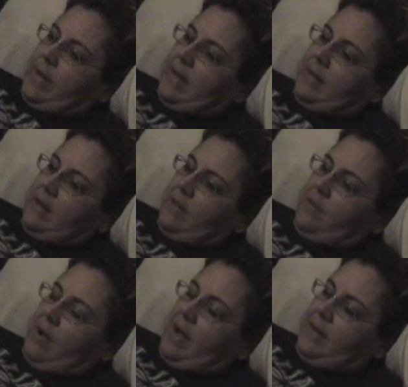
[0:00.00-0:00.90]
red and
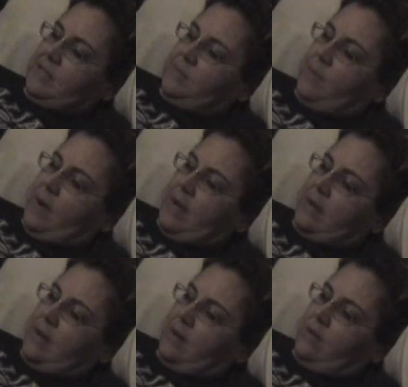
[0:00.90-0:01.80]
their eyes bright
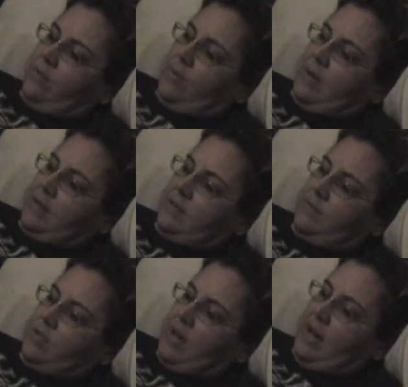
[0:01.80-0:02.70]
under the wings
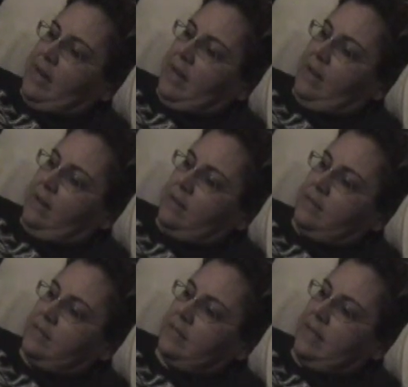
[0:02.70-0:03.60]
of shining,
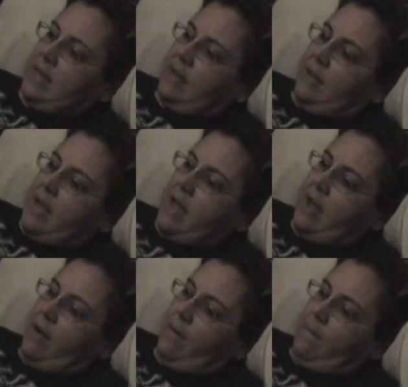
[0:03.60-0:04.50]
sleek
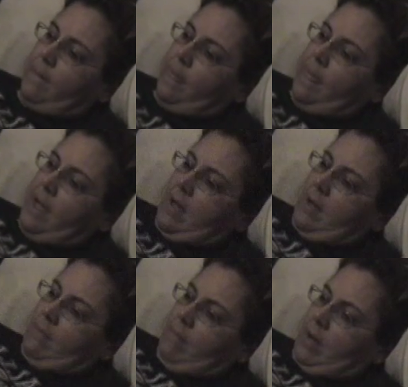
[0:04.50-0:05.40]
hair.
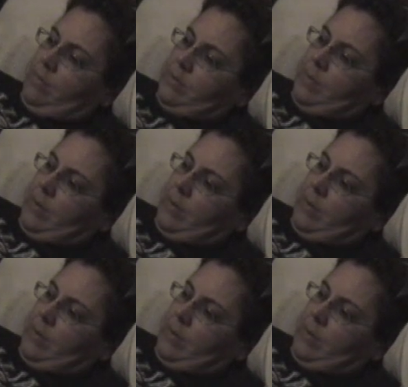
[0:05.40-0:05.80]
Ma was